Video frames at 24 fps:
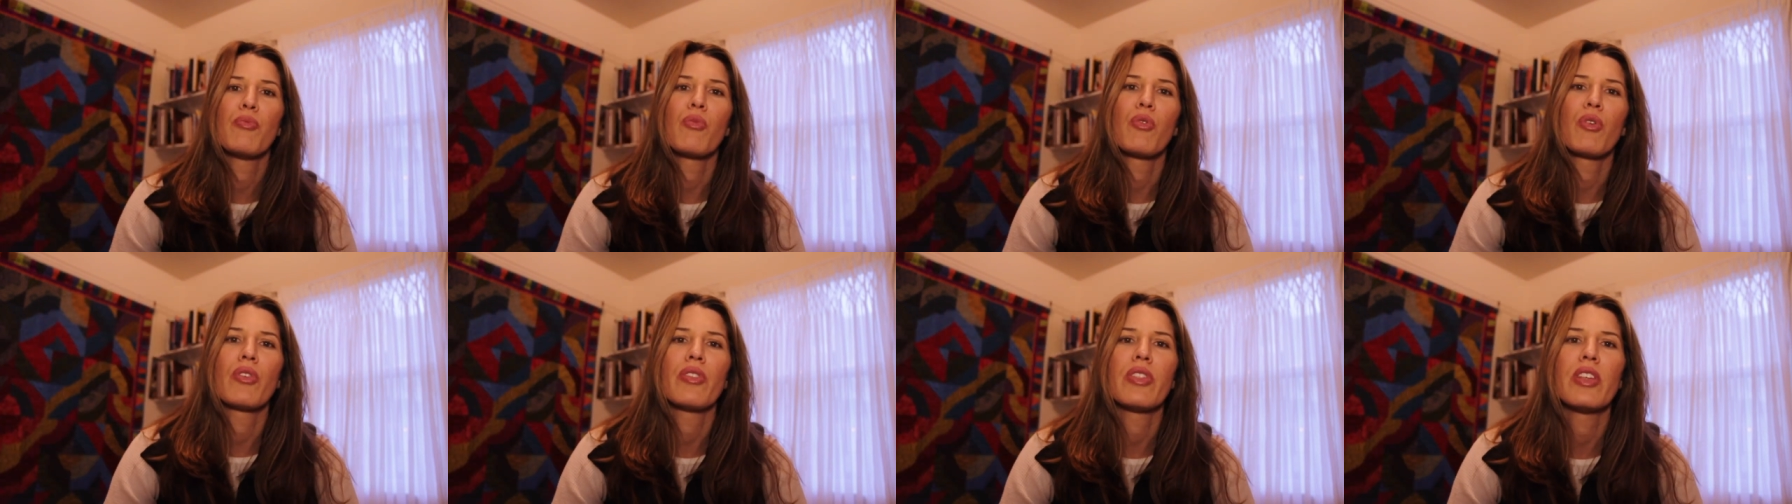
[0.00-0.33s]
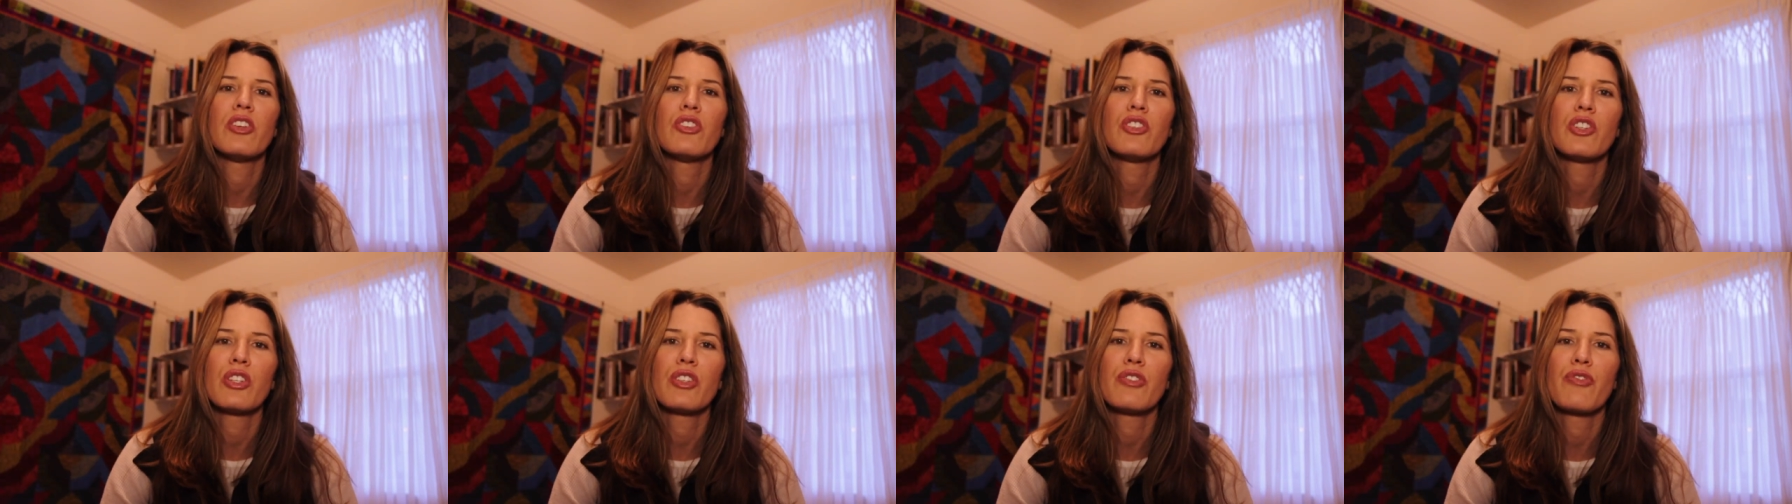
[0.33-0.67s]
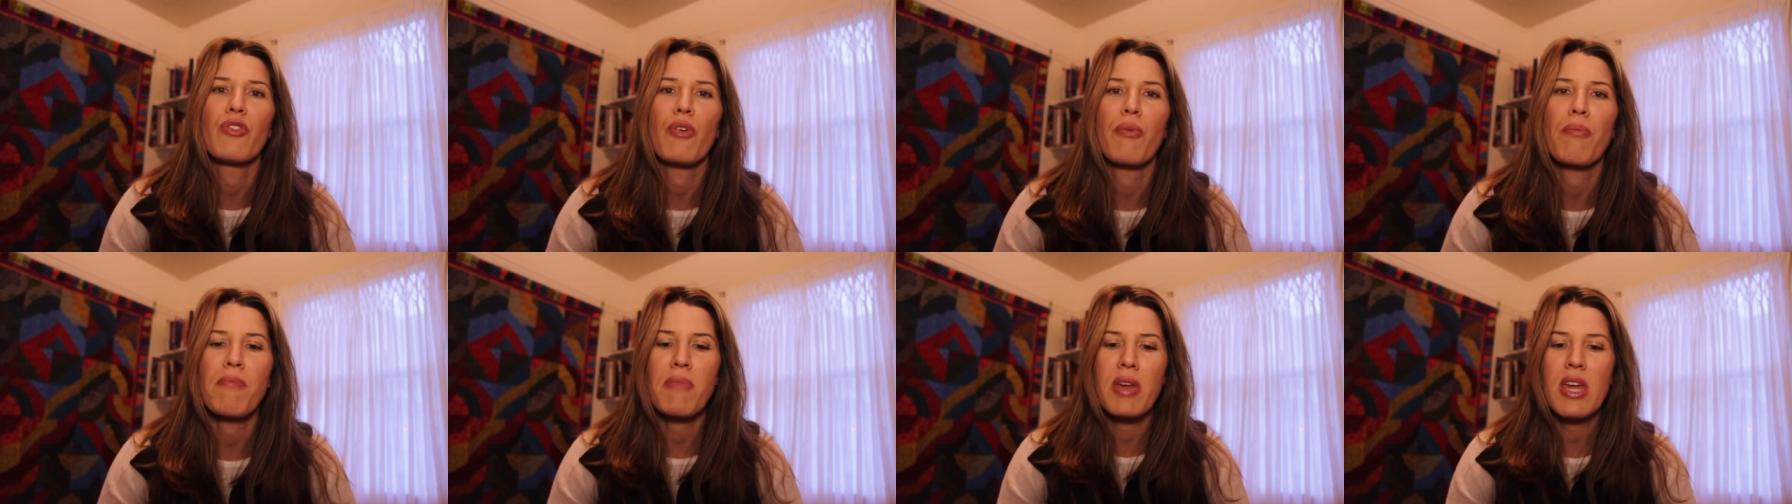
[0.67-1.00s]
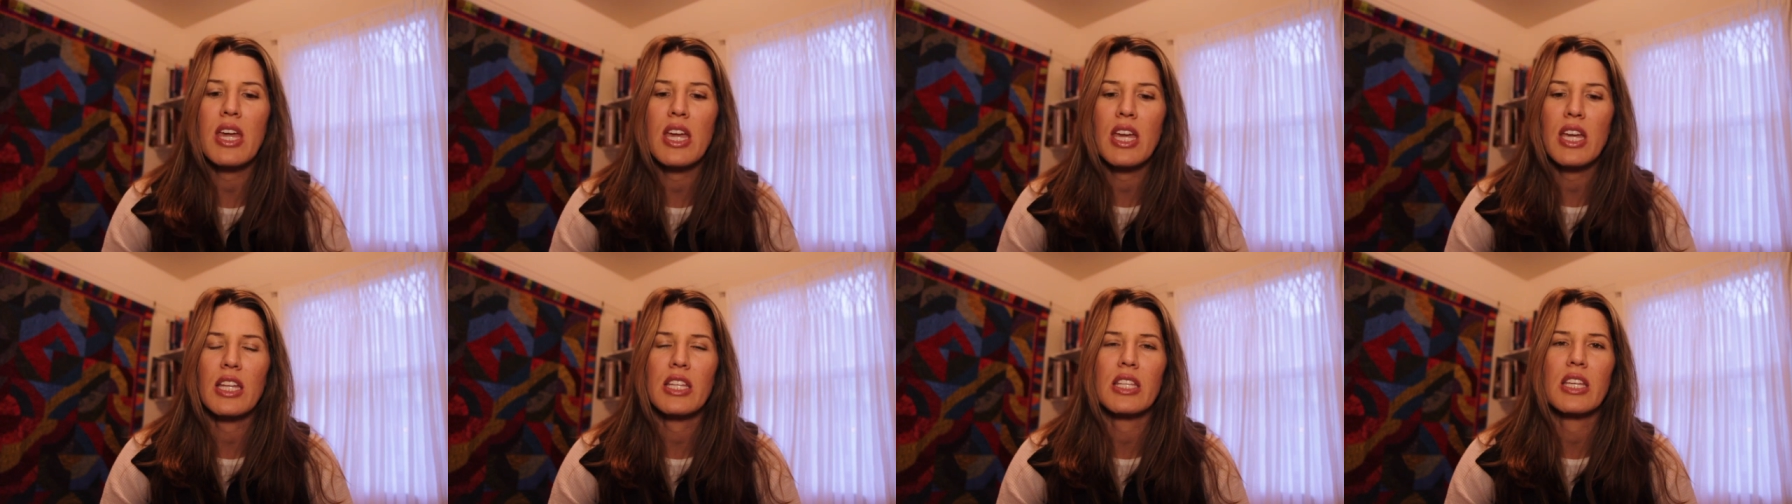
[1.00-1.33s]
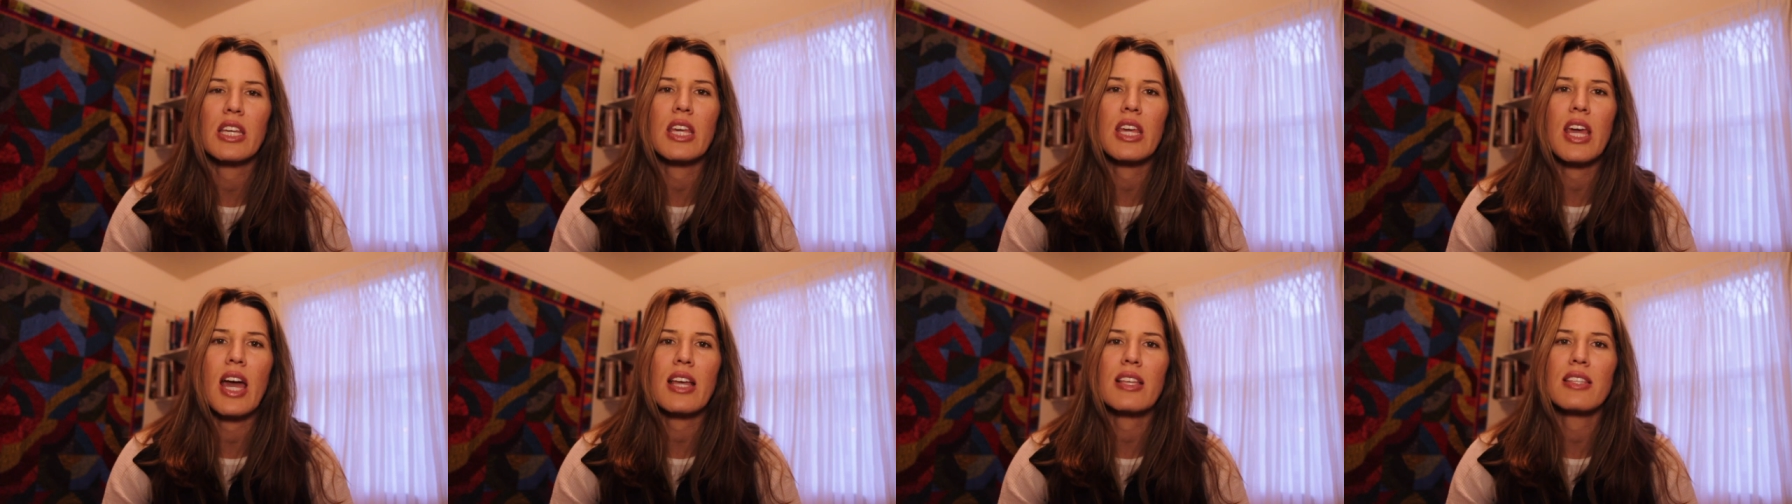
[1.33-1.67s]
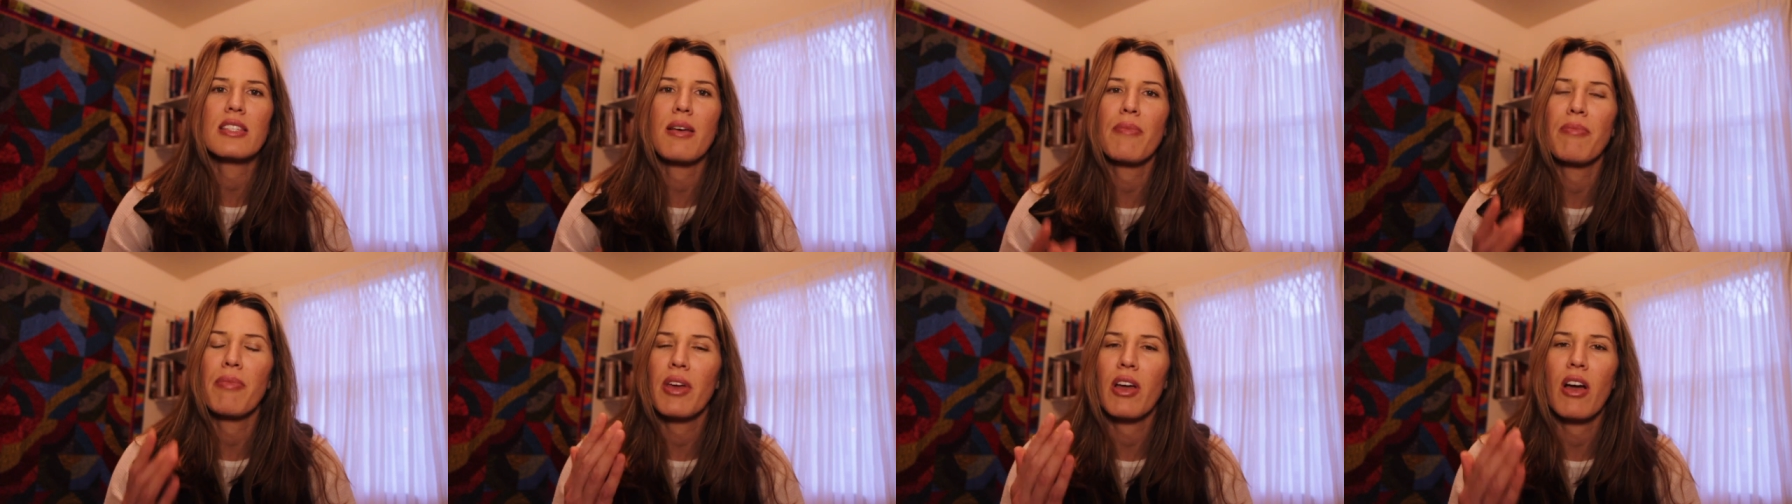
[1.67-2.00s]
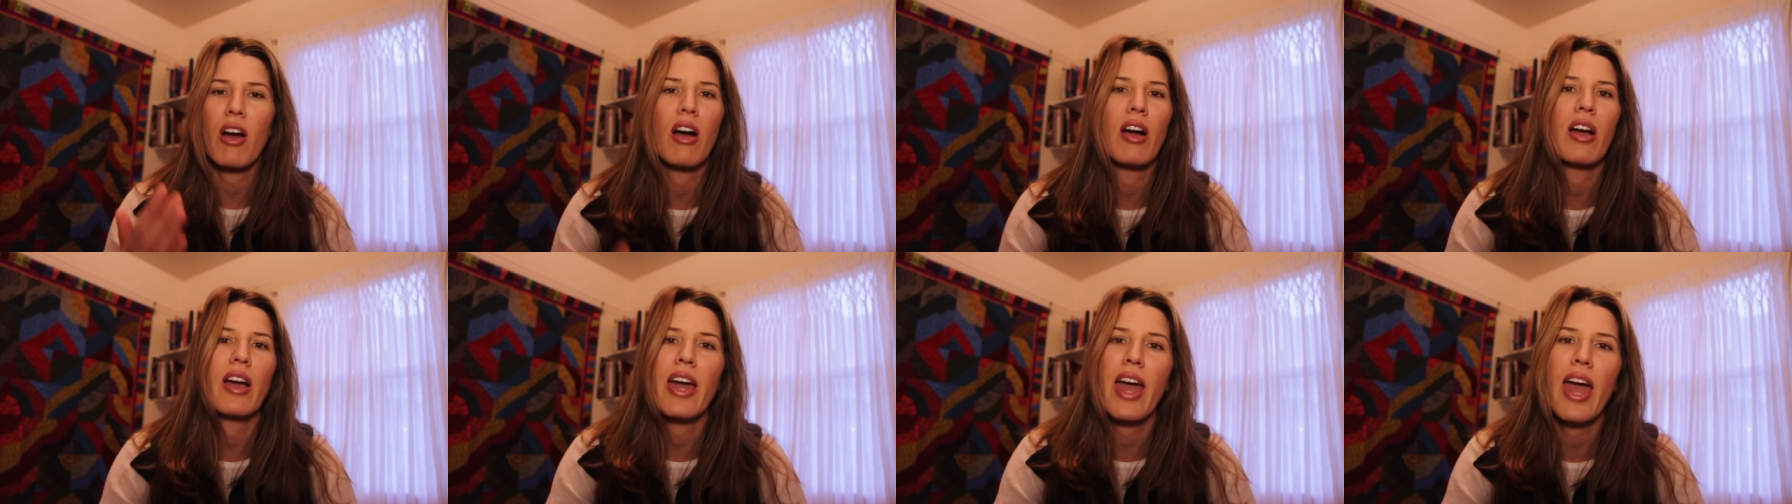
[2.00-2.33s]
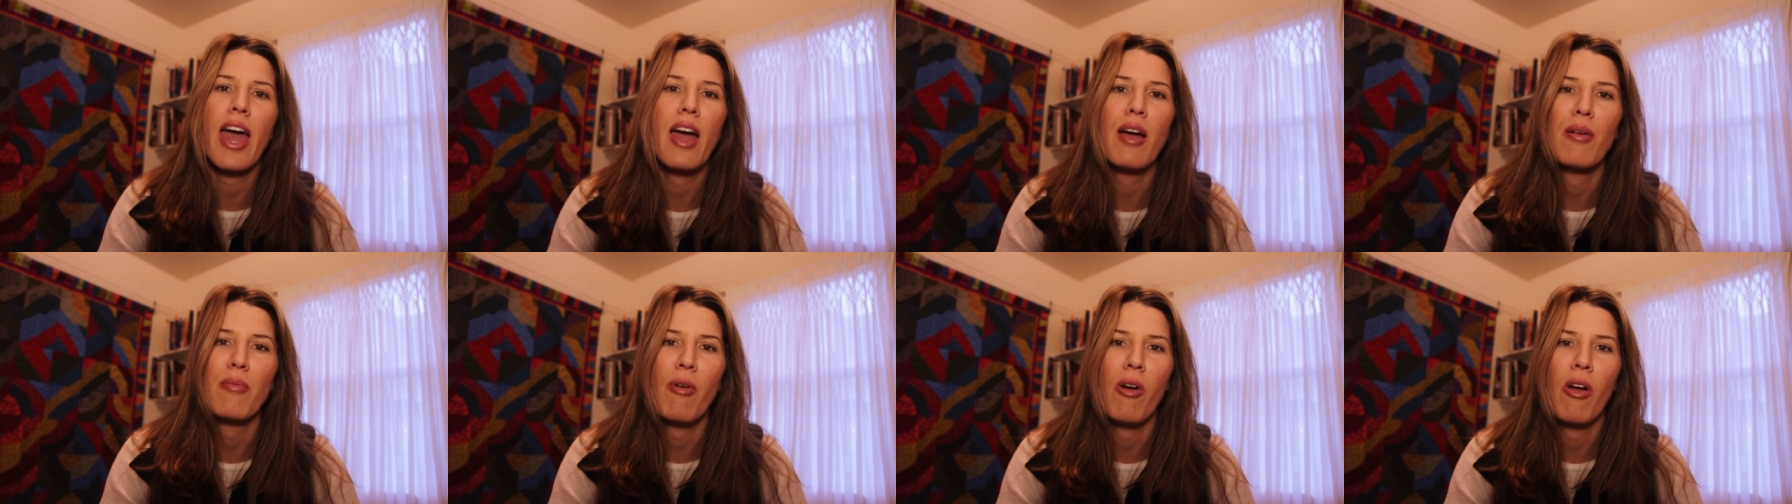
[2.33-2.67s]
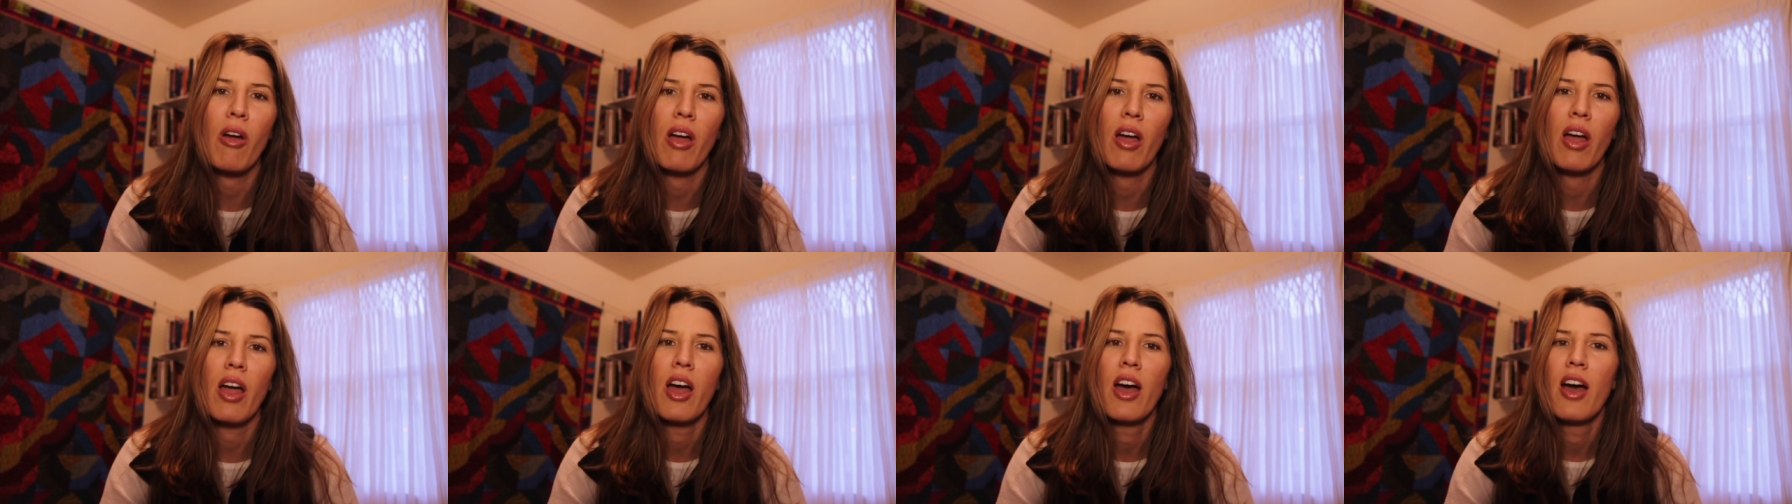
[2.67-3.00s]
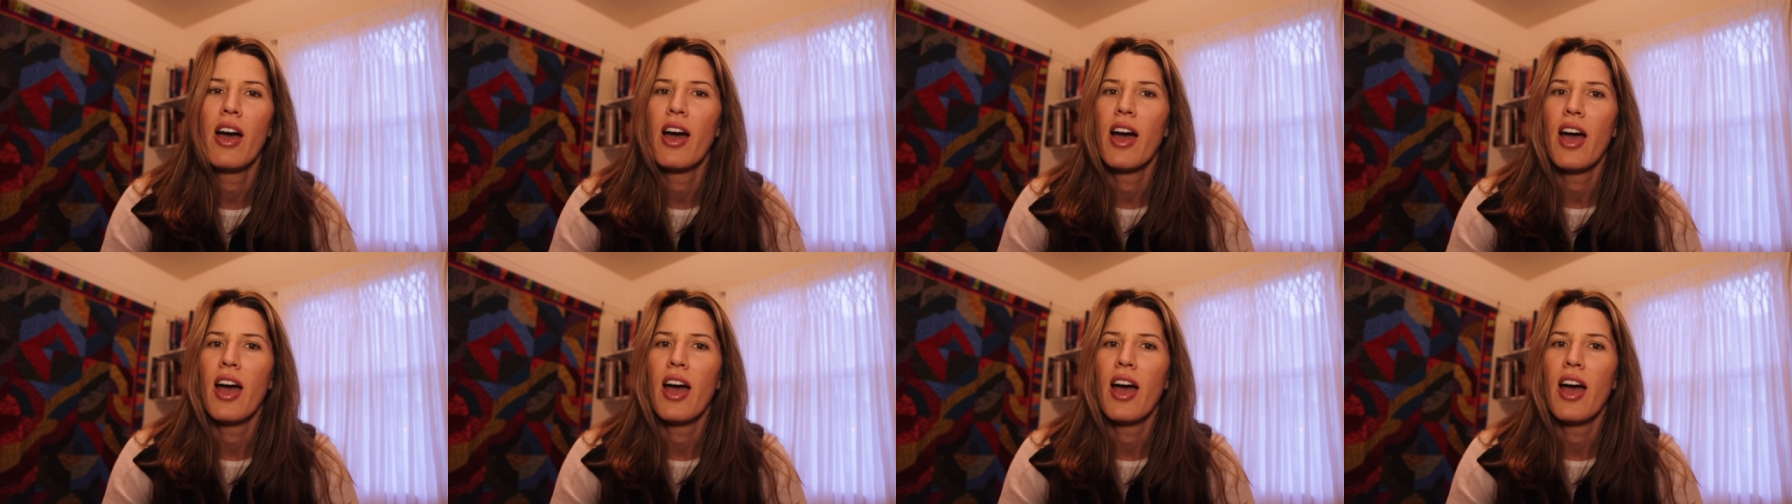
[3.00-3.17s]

more than just for me to get something on camera